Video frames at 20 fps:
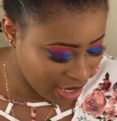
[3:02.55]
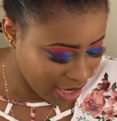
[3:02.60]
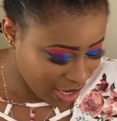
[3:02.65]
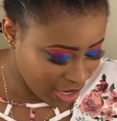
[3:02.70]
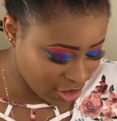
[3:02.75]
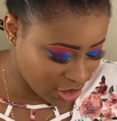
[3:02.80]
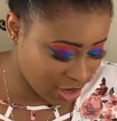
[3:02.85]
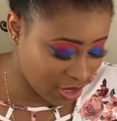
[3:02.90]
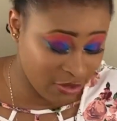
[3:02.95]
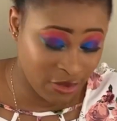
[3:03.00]
It
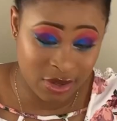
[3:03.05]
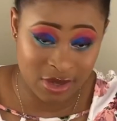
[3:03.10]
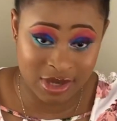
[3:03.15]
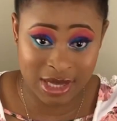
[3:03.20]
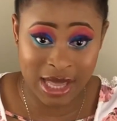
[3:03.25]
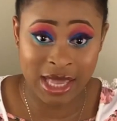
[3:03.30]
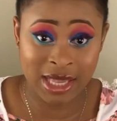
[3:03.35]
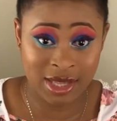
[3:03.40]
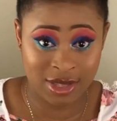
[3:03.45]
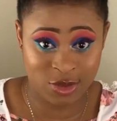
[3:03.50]
just feels
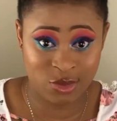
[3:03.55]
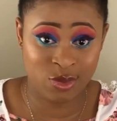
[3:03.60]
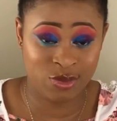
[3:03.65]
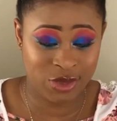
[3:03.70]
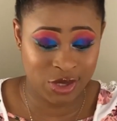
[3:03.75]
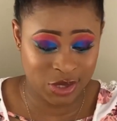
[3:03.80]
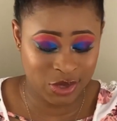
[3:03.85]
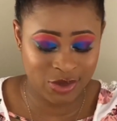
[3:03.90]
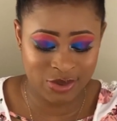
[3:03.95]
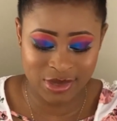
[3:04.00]
like it will be
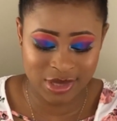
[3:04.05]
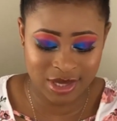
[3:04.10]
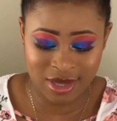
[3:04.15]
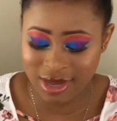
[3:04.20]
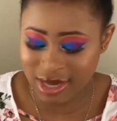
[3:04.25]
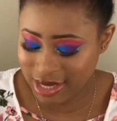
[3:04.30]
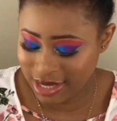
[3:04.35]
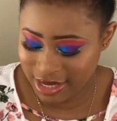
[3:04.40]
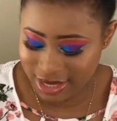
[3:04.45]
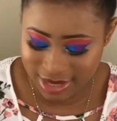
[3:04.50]
so
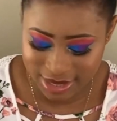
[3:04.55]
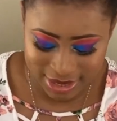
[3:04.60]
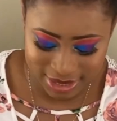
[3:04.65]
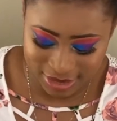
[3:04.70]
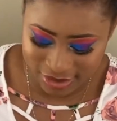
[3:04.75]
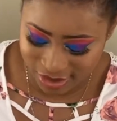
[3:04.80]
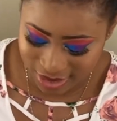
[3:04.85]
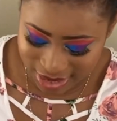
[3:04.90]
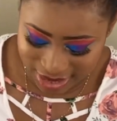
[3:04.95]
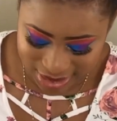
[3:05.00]
sturdy.
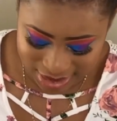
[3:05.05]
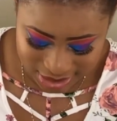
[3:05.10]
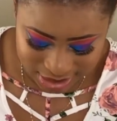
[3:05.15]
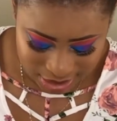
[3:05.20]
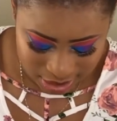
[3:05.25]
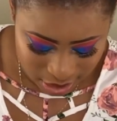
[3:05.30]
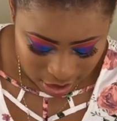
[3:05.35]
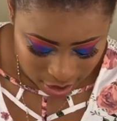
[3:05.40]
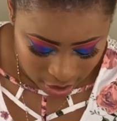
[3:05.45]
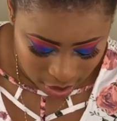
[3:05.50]
Great.
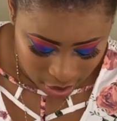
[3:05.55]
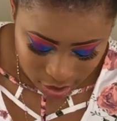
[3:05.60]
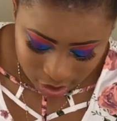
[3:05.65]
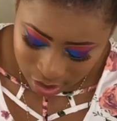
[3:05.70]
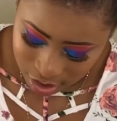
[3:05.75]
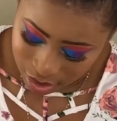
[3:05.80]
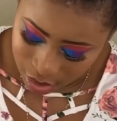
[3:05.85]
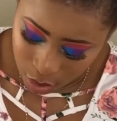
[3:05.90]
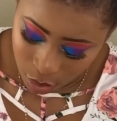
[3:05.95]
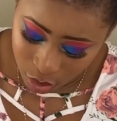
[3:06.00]

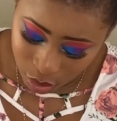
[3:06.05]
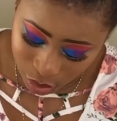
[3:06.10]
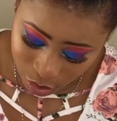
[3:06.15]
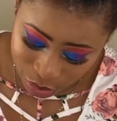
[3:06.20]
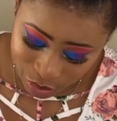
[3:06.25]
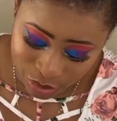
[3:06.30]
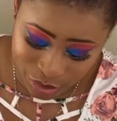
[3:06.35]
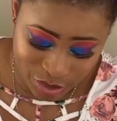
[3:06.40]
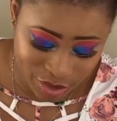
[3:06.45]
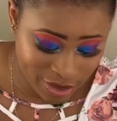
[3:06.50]
Woo!